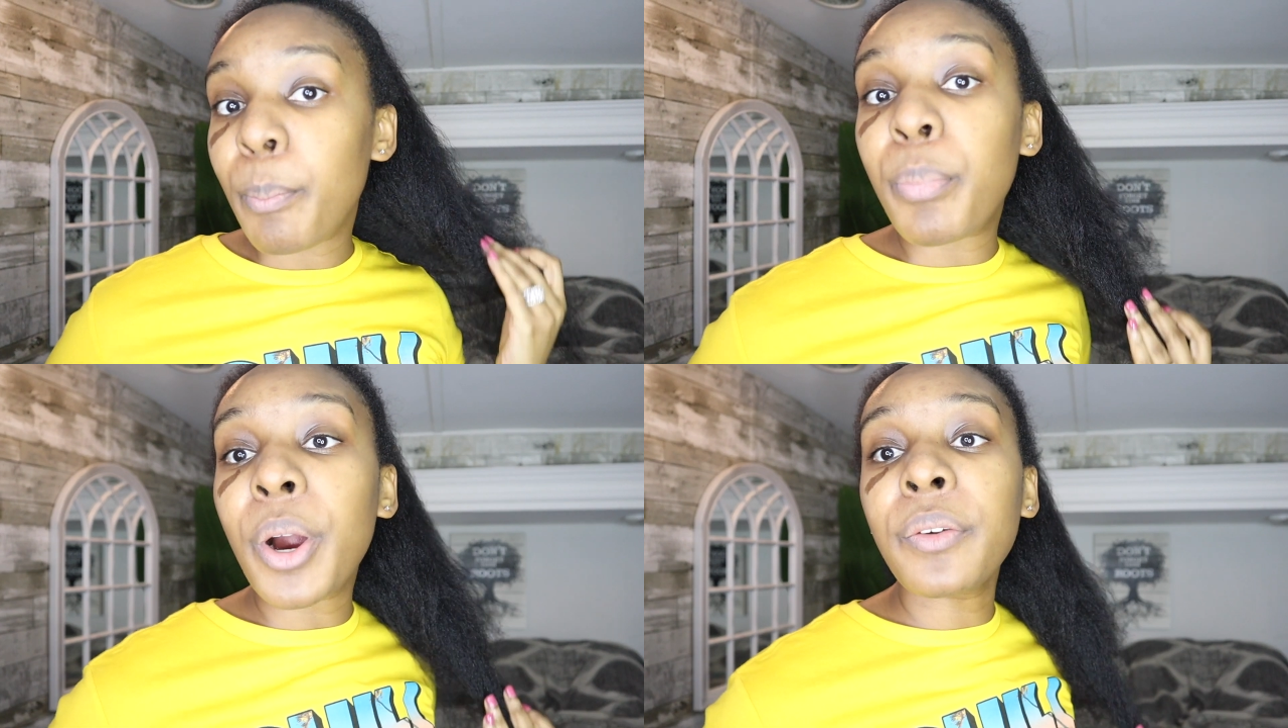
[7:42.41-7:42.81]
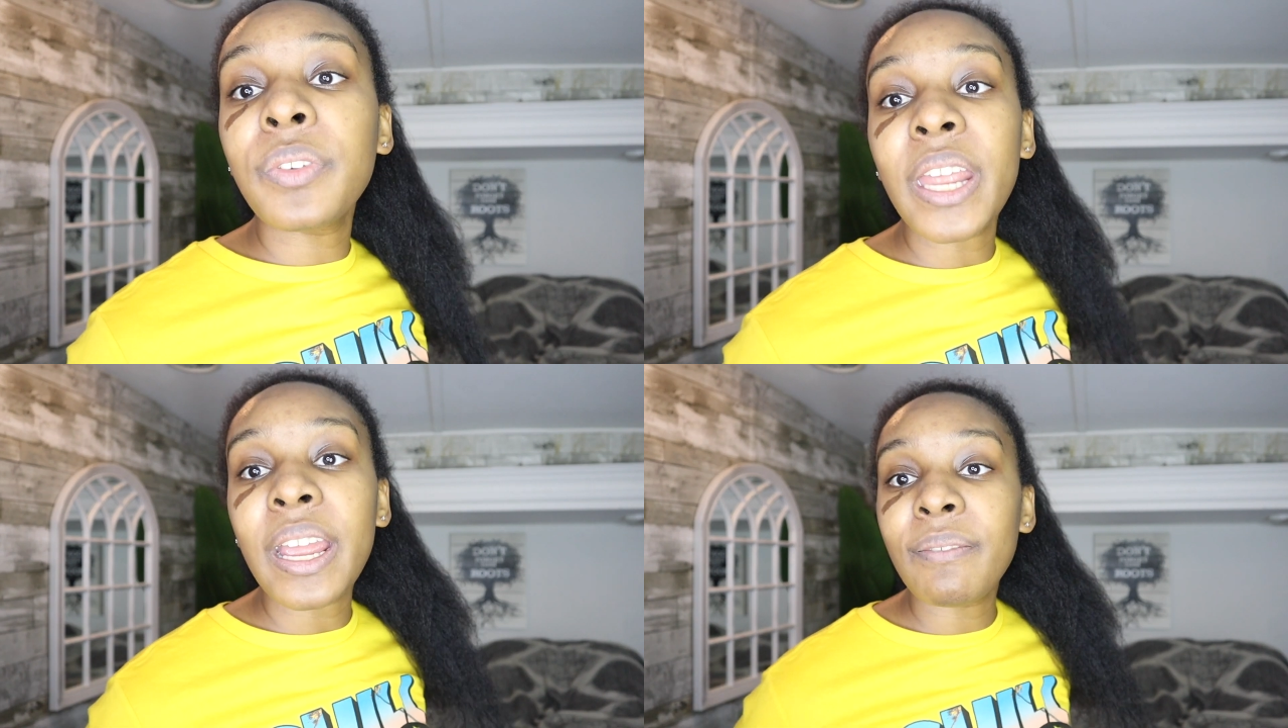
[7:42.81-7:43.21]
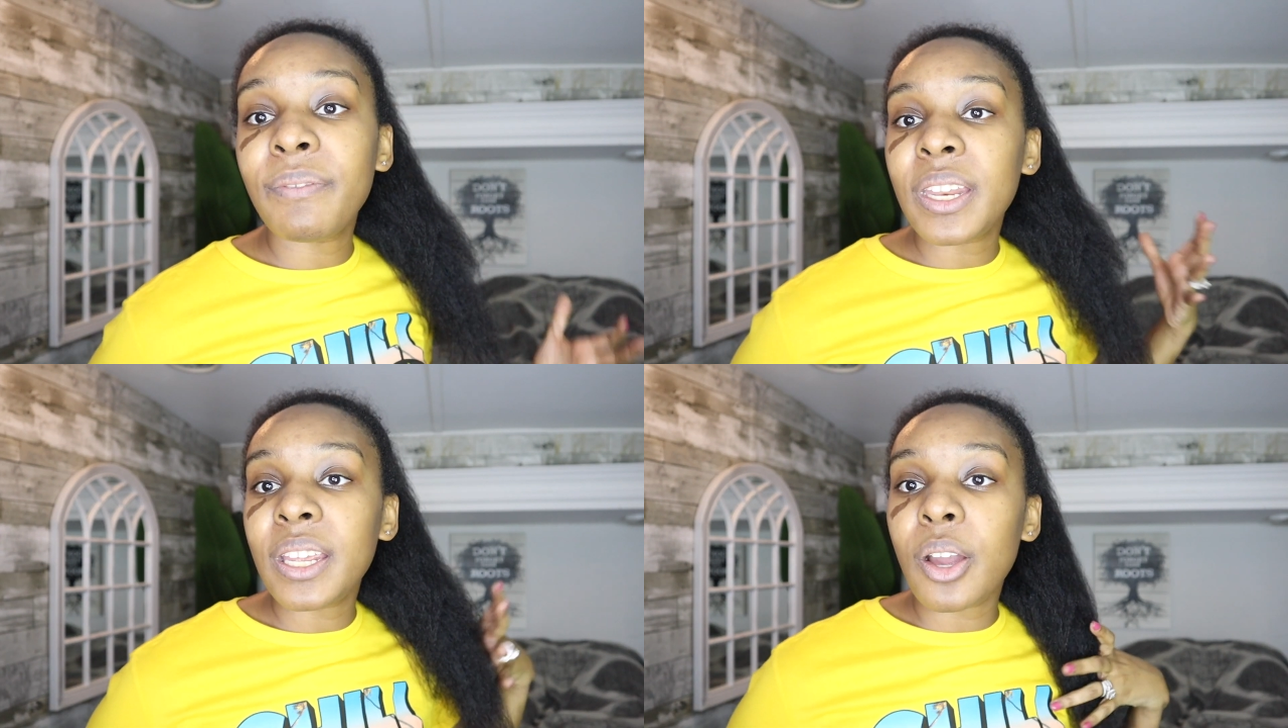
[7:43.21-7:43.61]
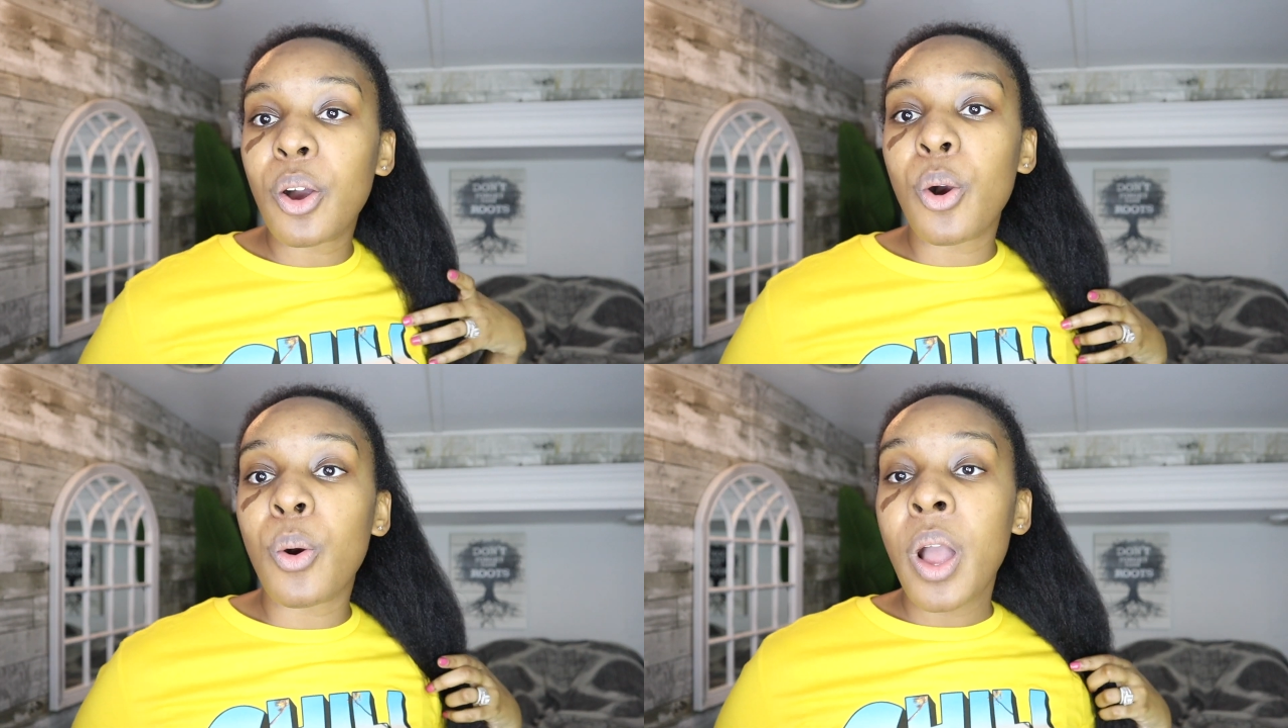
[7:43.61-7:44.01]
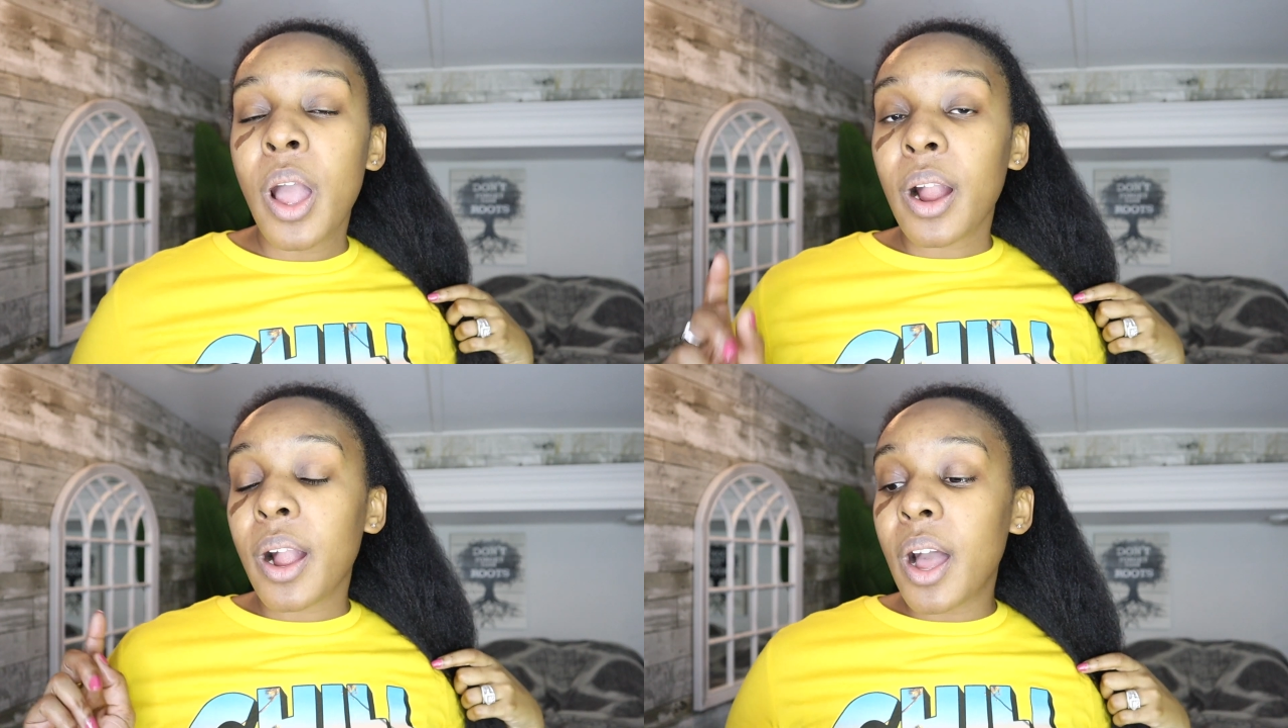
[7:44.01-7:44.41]
birthday video
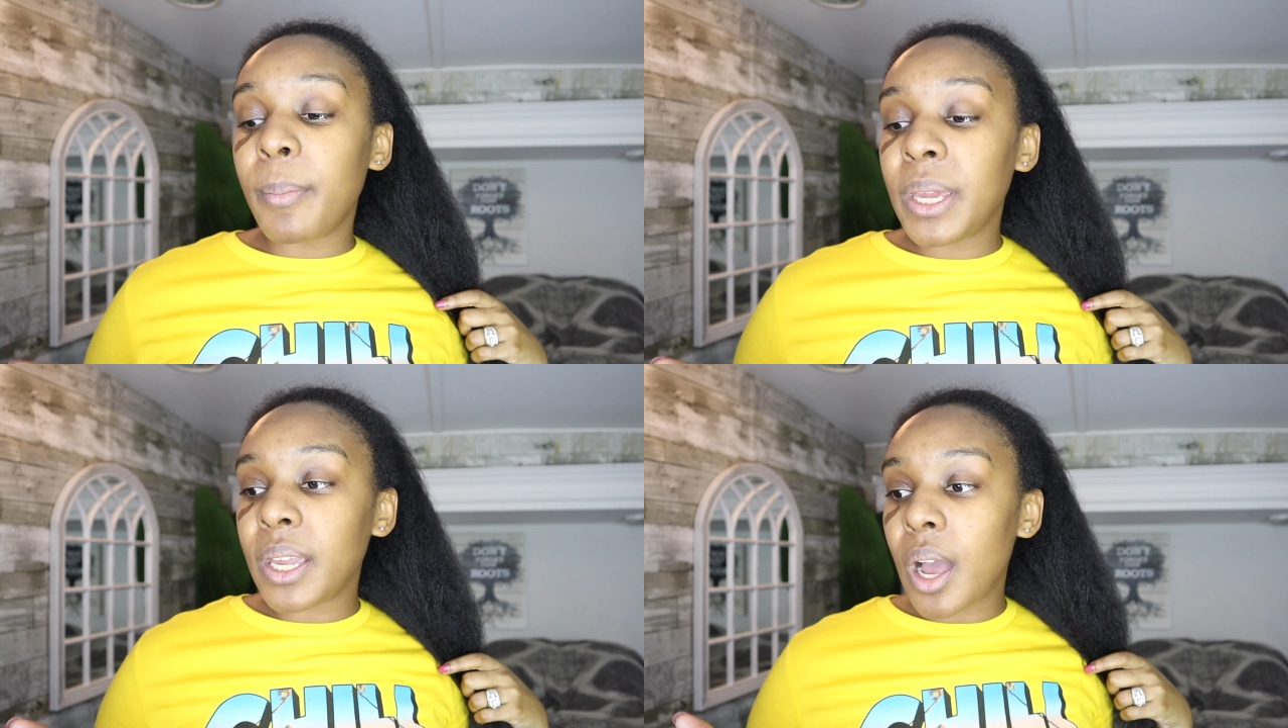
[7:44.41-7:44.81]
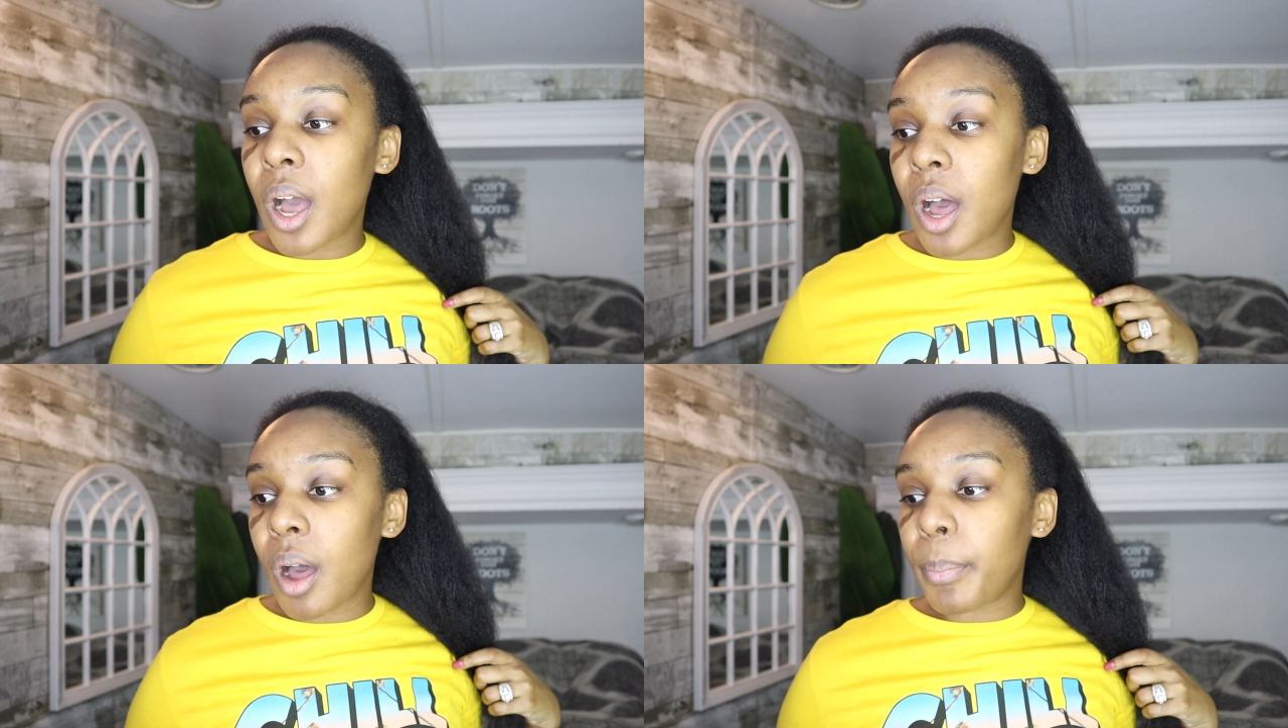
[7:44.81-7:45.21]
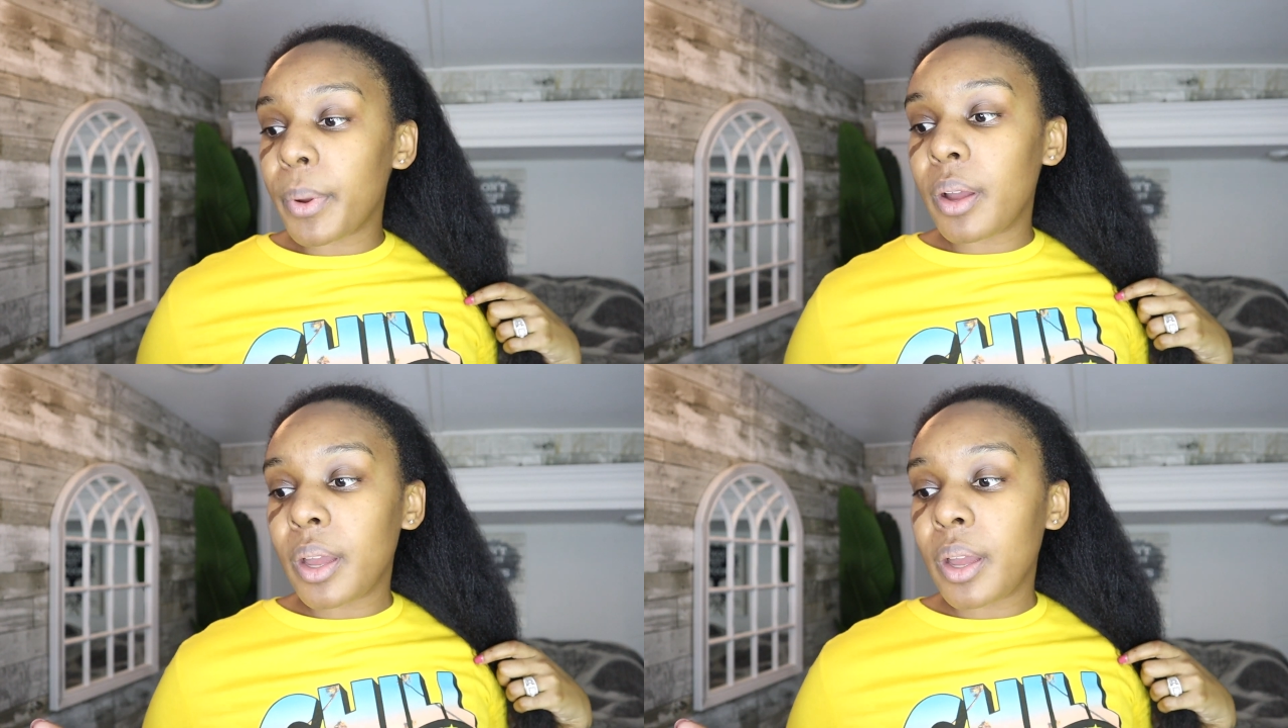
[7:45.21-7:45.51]
coming up.